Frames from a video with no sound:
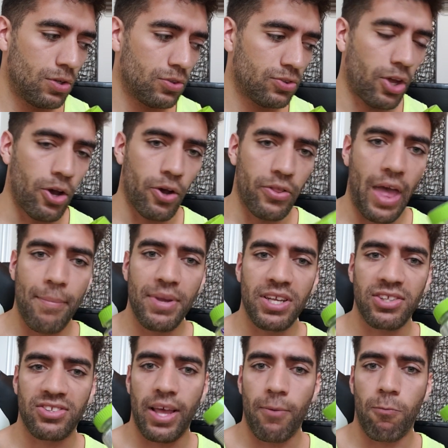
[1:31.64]
so that being
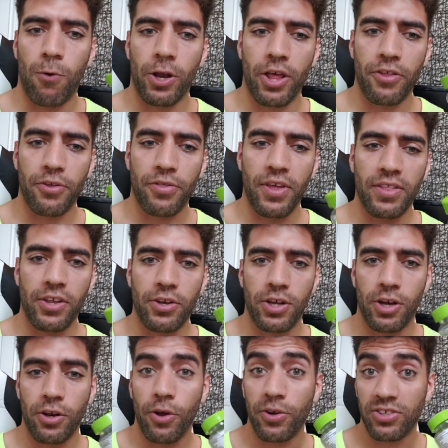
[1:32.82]
said, one other thing that you're going
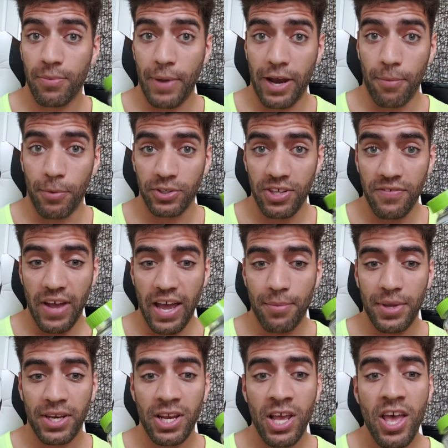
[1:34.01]
to notice about a
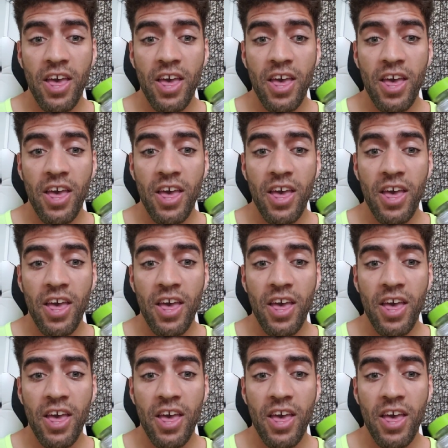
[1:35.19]
multivitamin,